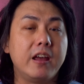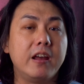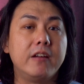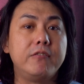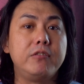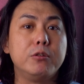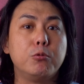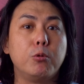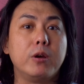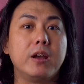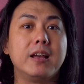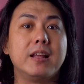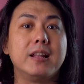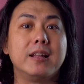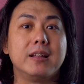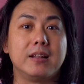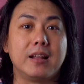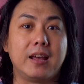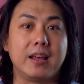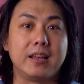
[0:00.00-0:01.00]
everywhere
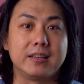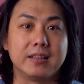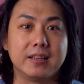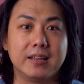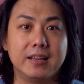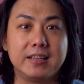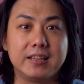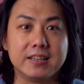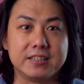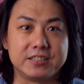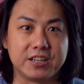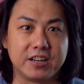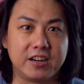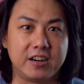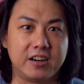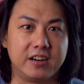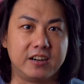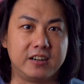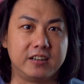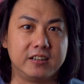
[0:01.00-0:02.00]
like a
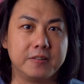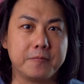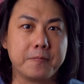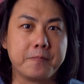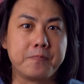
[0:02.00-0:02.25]
guitar.